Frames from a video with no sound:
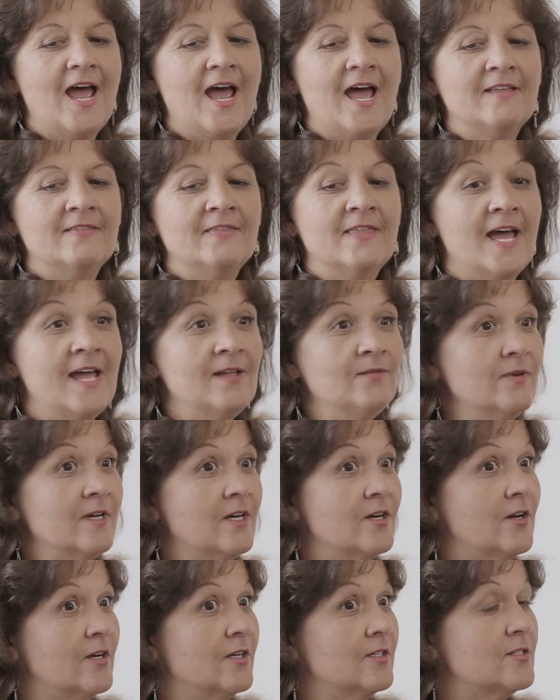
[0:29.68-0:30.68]
And then
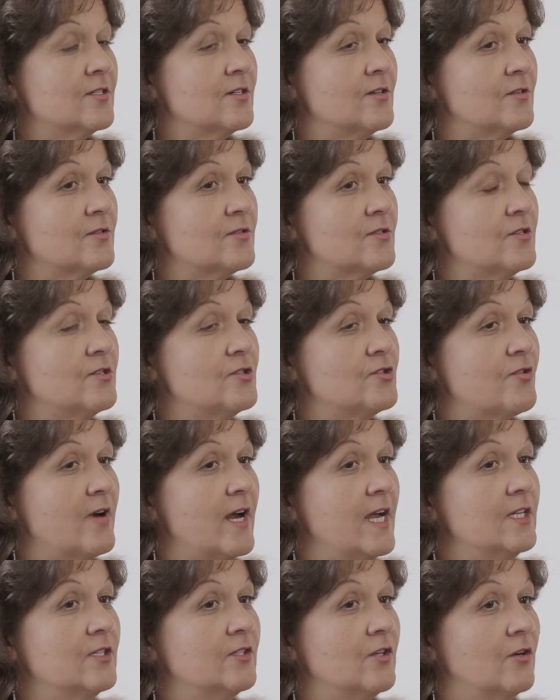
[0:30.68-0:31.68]
we're going to
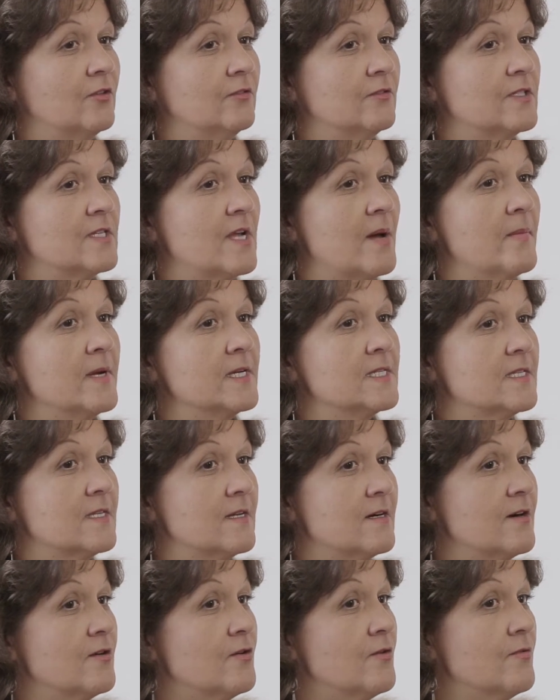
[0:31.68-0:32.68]
concentrate on some
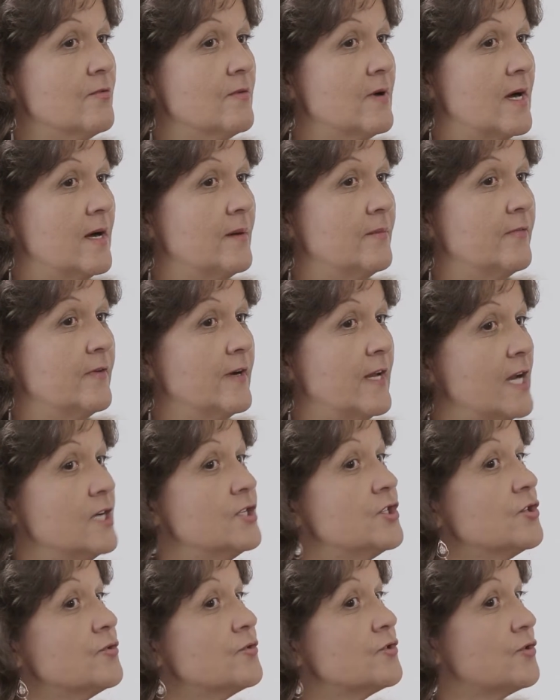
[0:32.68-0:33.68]
external
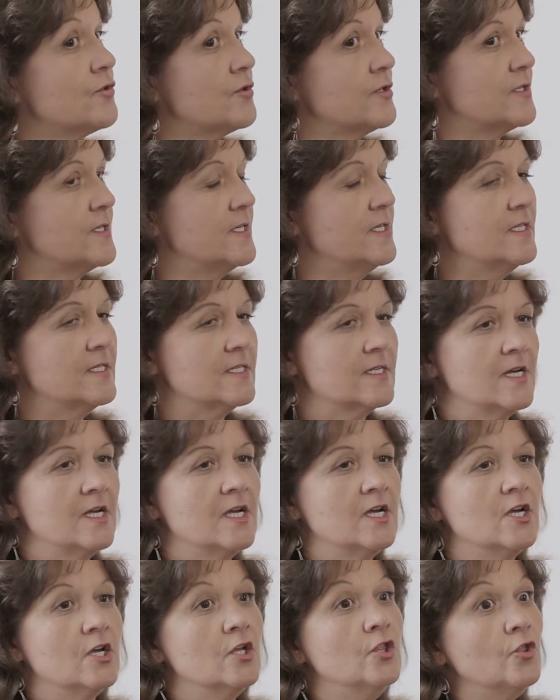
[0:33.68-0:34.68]
financial sources,
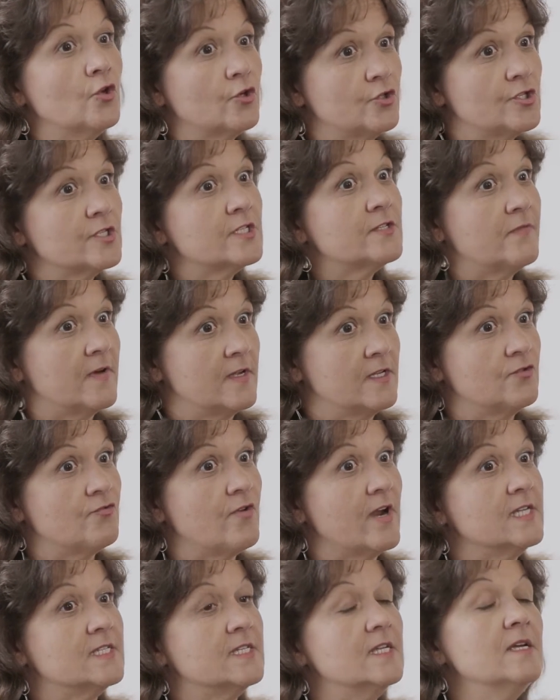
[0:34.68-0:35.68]
not just
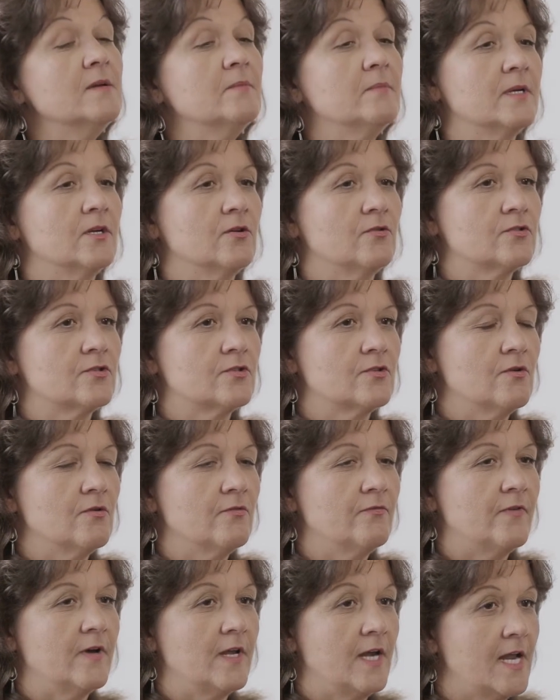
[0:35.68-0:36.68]
fundraising, but
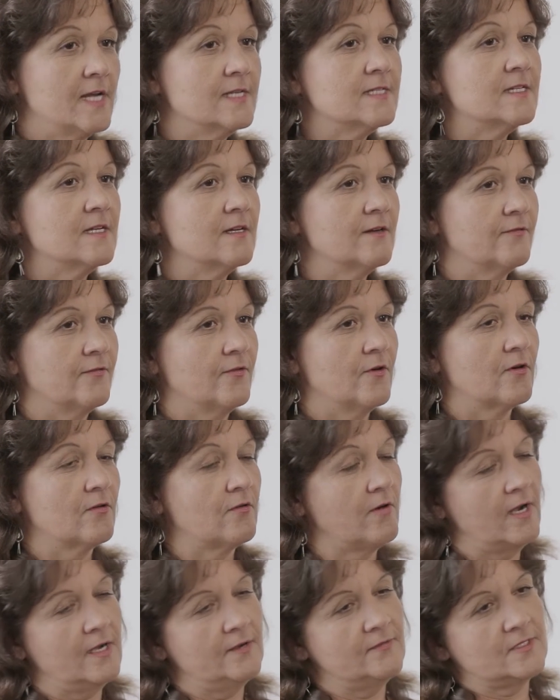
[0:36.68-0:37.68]
also financing for
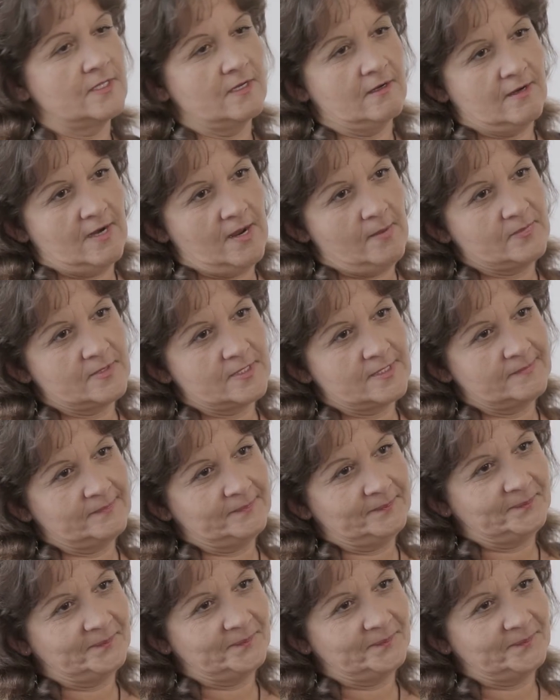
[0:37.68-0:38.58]
creative startups.